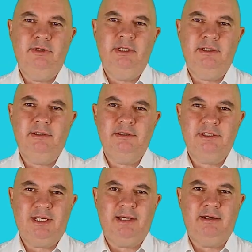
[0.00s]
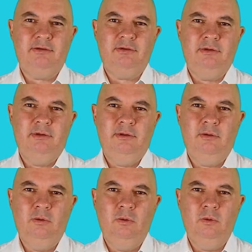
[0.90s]
feeling sad
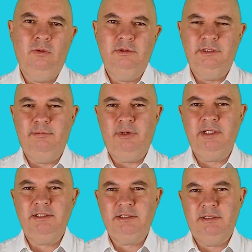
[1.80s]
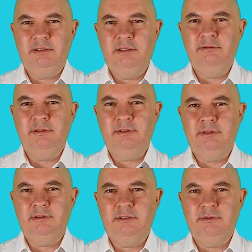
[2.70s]
or depressed, even
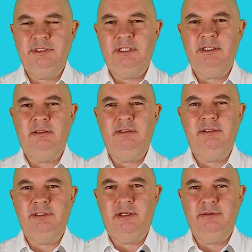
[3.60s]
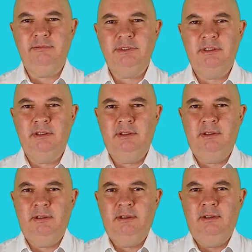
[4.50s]
suicidal at times,
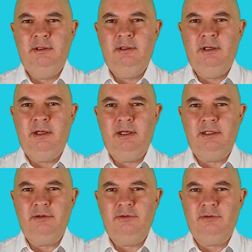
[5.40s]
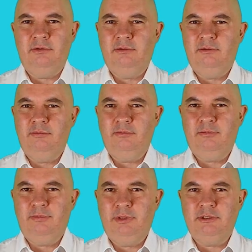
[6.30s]
and
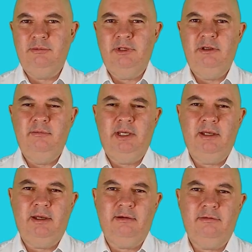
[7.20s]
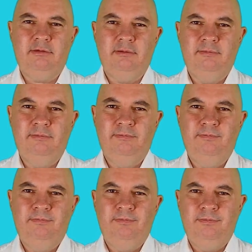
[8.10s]
possibly you may have
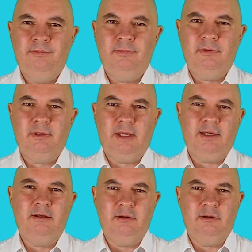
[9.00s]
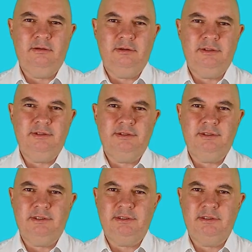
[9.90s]
anger that is
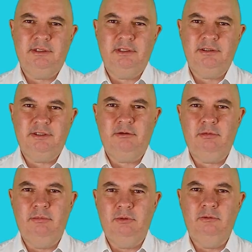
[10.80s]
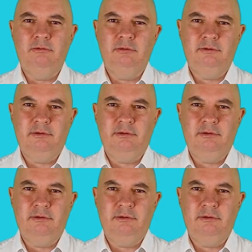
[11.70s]
just unstoppable